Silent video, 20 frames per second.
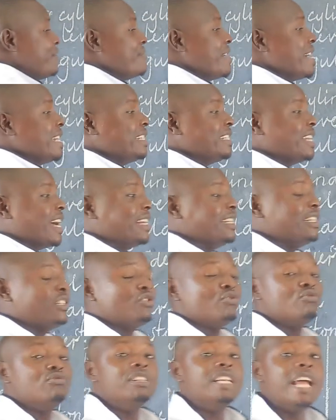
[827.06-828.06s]

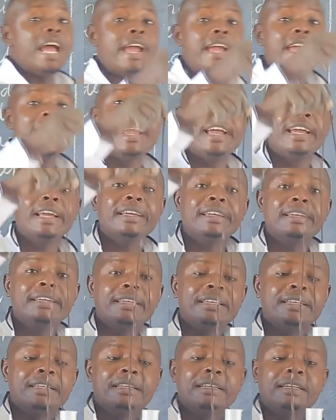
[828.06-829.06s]
measured today
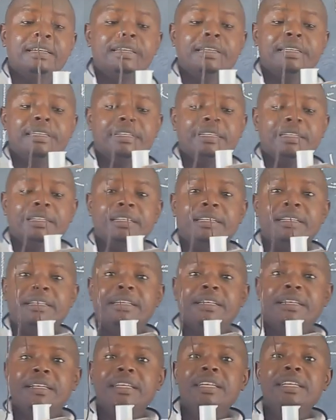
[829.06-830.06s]

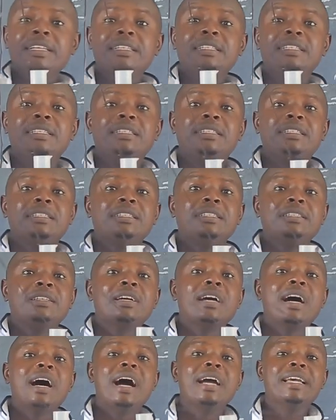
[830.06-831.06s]
is,
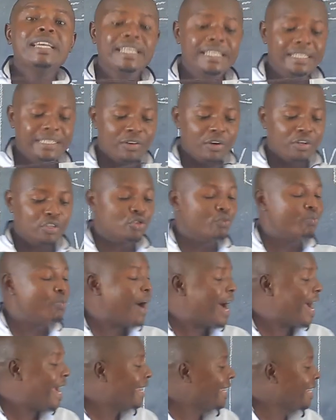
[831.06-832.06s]
is
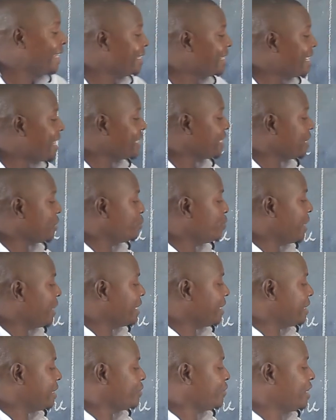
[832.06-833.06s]
occupying the
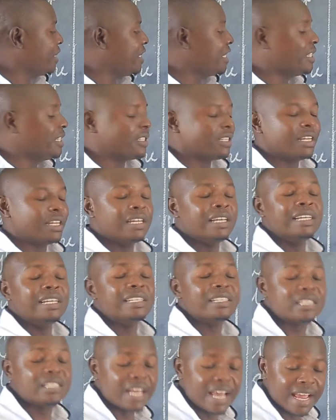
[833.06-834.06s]
space which is
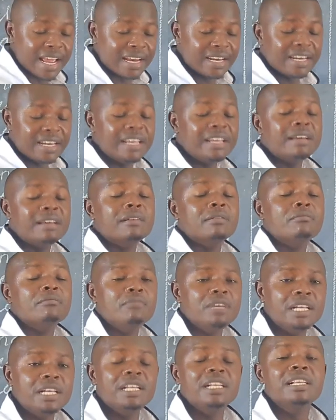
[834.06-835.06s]
10
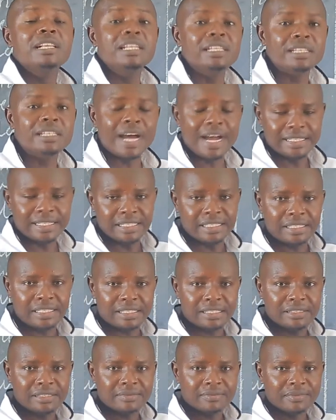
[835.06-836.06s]

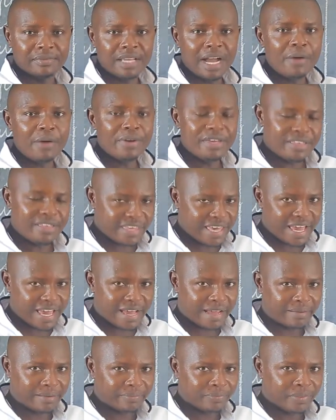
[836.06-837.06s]
milliliters. Are we
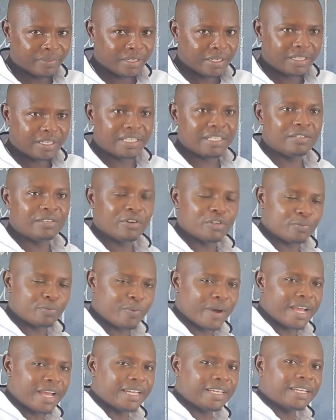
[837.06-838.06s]
there? It is
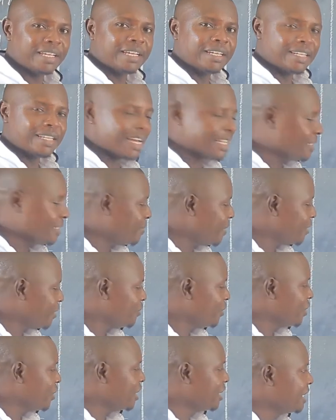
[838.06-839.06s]
occupying the space
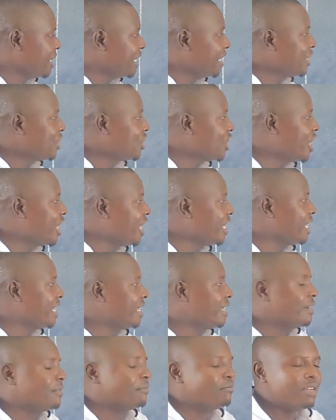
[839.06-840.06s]
which is
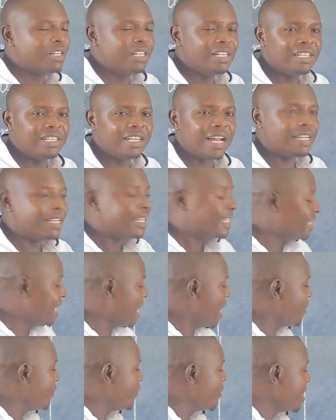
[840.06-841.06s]
10 milliliters.
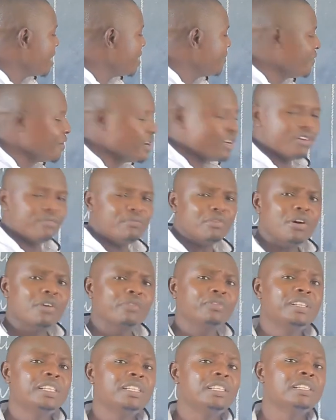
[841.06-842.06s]
Therefore, the volume
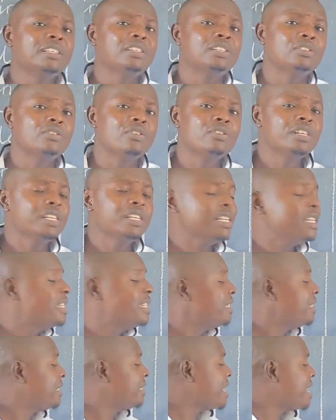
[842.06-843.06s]
of this stone
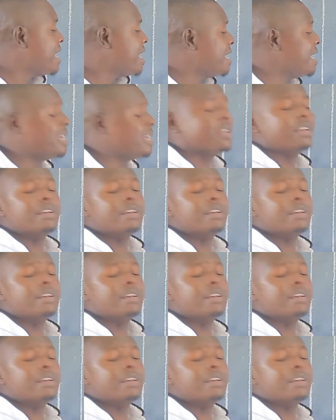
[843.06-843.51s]
is 10